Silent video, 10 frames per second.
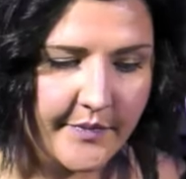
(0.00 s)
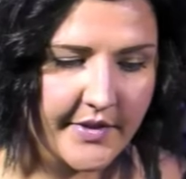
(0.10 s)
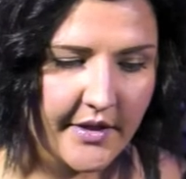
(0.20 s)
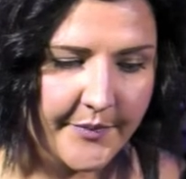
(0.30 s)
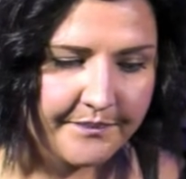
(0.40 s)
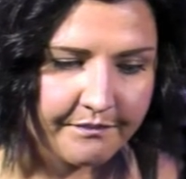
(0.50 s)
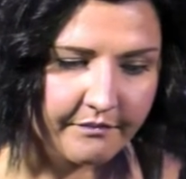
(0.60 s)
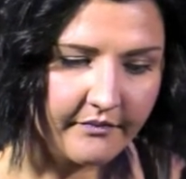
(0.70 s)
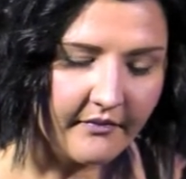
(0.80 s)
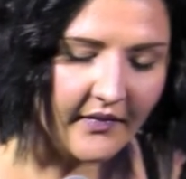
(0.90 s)
So
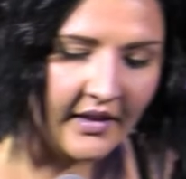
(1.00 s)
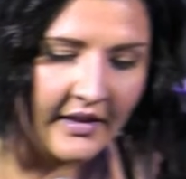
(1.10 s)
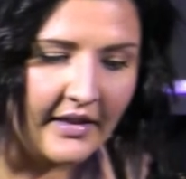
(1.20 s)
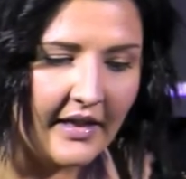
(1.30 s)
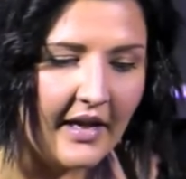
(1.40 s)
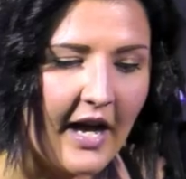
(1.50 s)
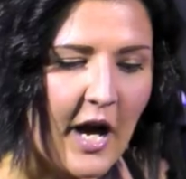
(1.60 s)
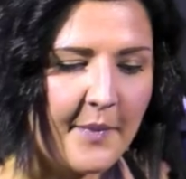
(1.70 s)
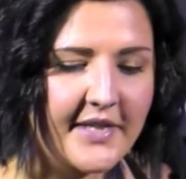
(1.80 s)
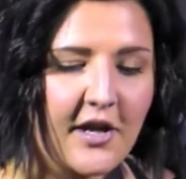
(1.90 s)

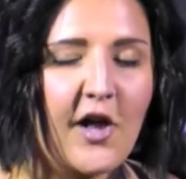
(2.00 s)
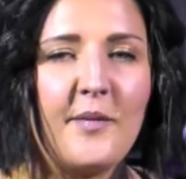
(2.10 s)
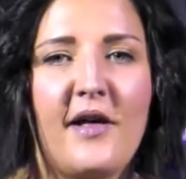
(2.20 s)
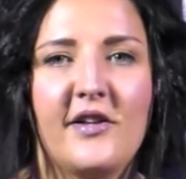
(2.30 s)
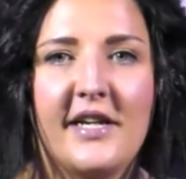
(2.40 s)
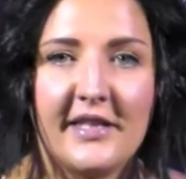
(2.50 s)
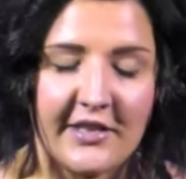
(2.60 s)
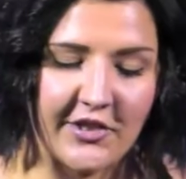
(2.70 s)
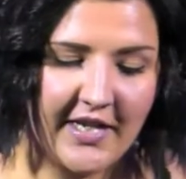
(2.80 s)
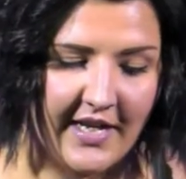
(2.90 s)
it's all about looking
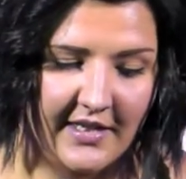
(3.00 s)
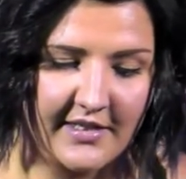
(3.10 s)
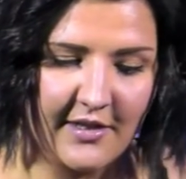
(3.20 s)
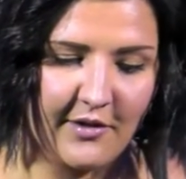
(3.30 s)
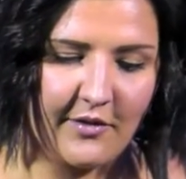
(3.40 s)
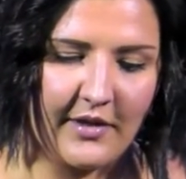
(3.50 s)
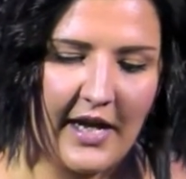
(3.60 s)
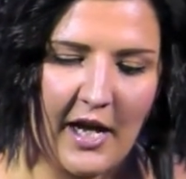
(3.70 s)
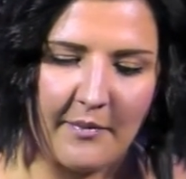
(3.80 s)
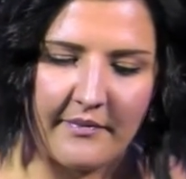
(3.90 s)
legit. So
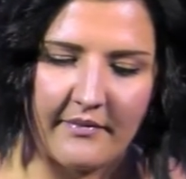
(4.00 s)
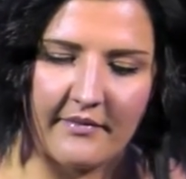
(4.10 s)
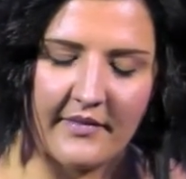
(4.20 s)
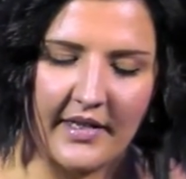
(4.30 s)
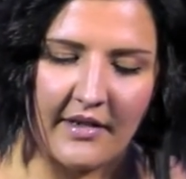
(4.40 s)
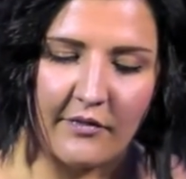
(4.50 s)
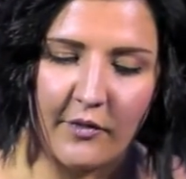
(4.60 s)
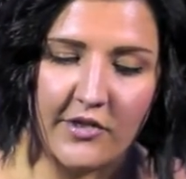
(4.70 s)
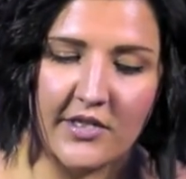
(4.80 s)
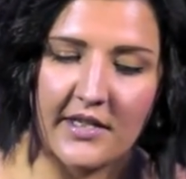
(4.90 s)

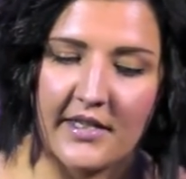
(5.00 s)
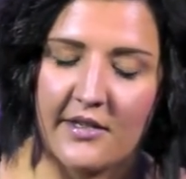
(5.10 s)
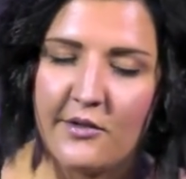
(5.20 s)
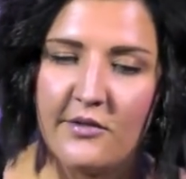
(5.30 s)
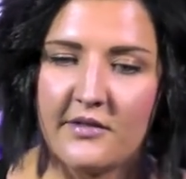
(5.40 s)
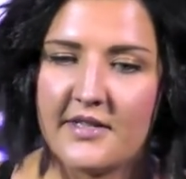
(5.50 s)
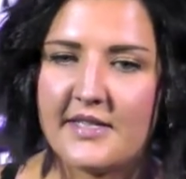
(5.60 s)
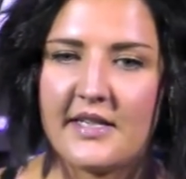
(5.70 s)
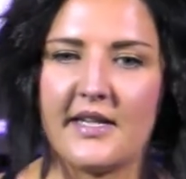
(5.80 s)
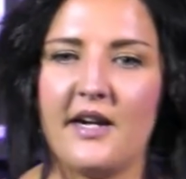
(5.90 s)
unfortunately, Google
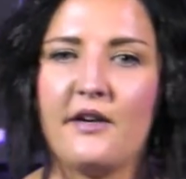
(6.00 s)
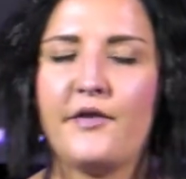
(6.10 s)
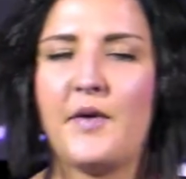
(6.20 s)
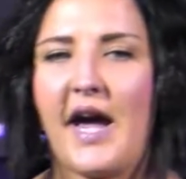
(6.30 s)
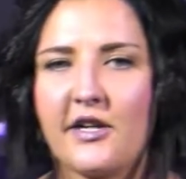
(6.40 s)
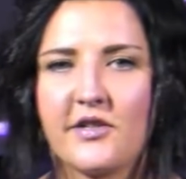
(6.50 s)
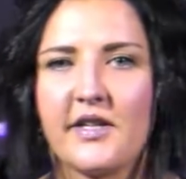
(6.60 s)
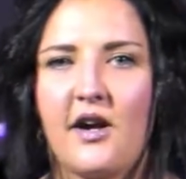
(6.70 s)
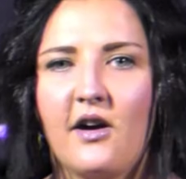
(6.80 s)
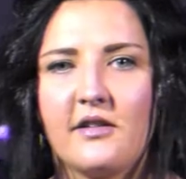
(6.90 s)
doesn't care if you
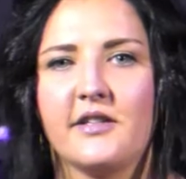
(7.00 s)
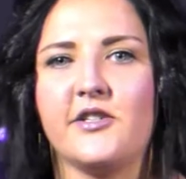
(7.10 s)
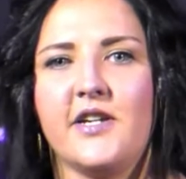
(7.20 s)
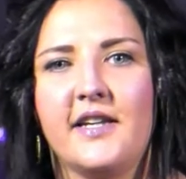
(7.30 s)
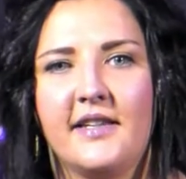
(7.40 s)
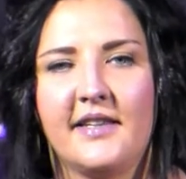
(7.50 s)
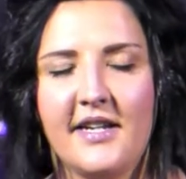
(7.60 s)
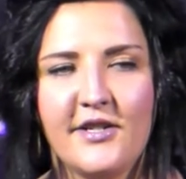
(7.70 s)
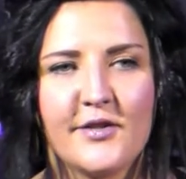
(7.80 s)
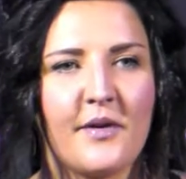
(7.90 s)
actually are legit. They
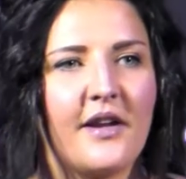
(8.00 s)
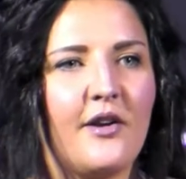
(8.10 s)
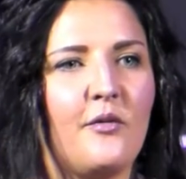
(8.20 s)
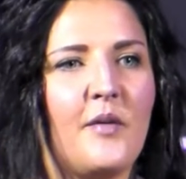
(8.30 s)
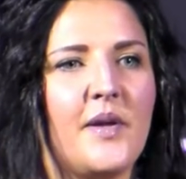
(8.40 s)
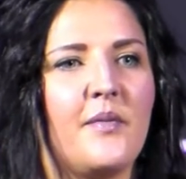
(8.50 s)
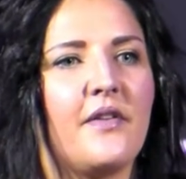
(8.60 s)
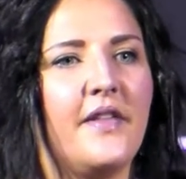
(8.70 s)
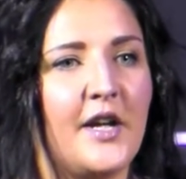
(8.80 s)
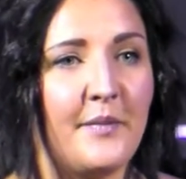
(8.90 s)
just want to know what people
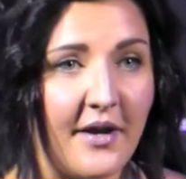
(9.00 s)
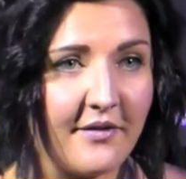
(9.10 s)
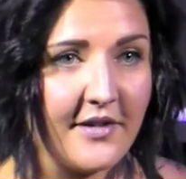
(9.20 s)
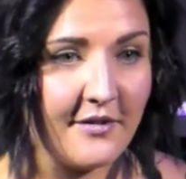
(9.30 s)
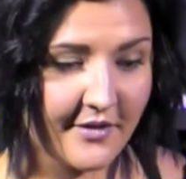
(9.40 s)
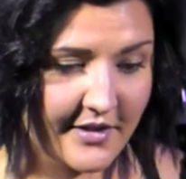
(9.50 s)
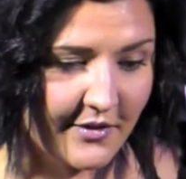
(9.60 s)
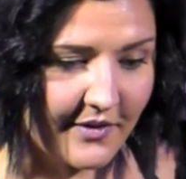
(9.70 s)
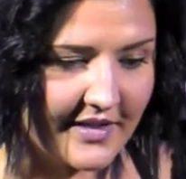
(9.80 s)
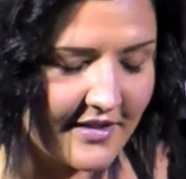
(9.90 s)
think about you.
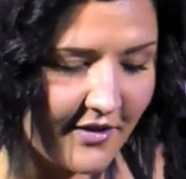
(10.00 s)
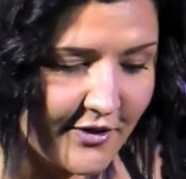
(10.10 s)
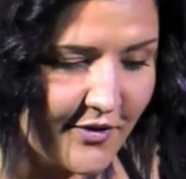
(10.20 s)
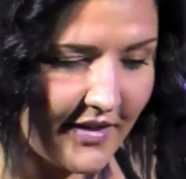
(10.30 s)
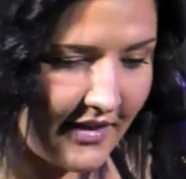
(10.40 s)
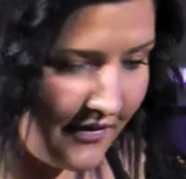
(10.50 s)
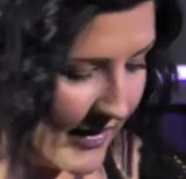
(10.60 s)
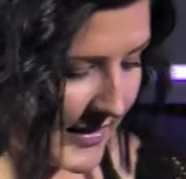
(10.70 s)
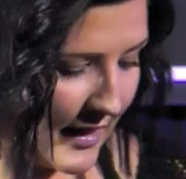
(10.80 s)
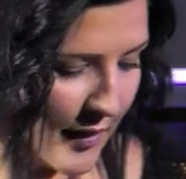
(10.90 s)
So as long as you can
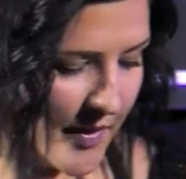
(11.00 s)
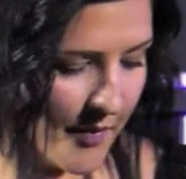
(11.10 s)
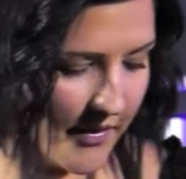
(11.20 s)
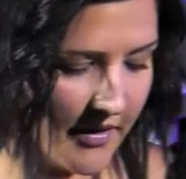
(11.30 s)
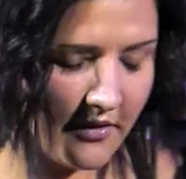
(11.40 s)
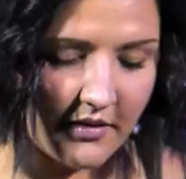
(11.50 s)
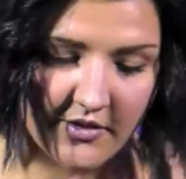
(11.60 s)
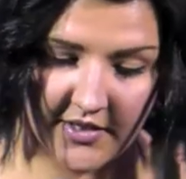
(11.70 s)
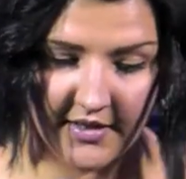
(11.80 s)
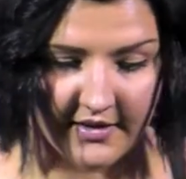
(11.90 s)
convince a lot of people that you're
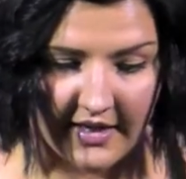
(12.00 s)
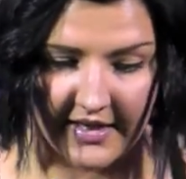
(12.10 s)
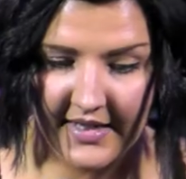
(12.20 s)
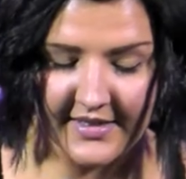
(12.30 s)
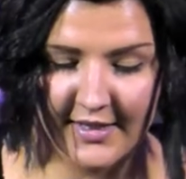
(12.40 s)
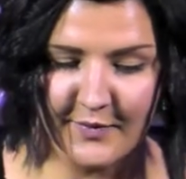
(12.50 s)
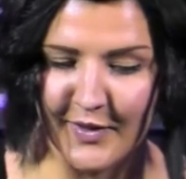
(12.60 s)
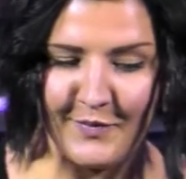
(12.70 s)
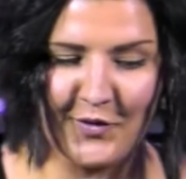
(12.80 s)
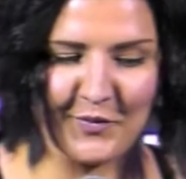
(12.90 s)
legit, I guess that's
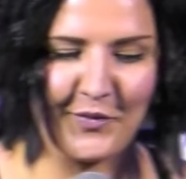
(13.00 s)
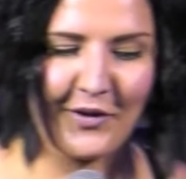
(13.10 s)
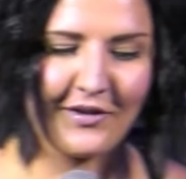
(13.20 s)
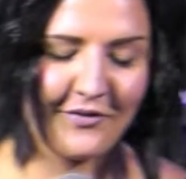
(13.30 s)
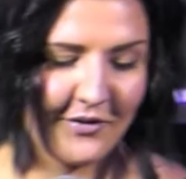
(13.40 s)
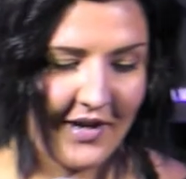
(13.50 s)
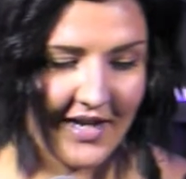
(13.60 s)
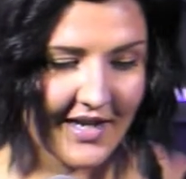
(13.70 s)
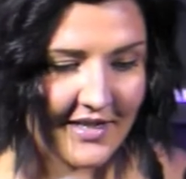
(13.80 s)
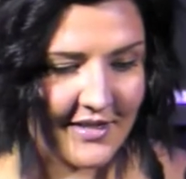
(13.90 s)
what's more important for
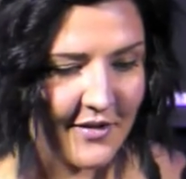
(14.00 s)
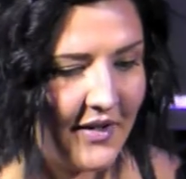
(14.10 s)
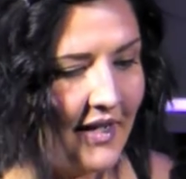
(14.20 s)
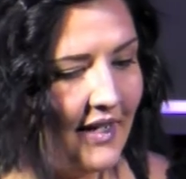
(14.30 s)
ranking. So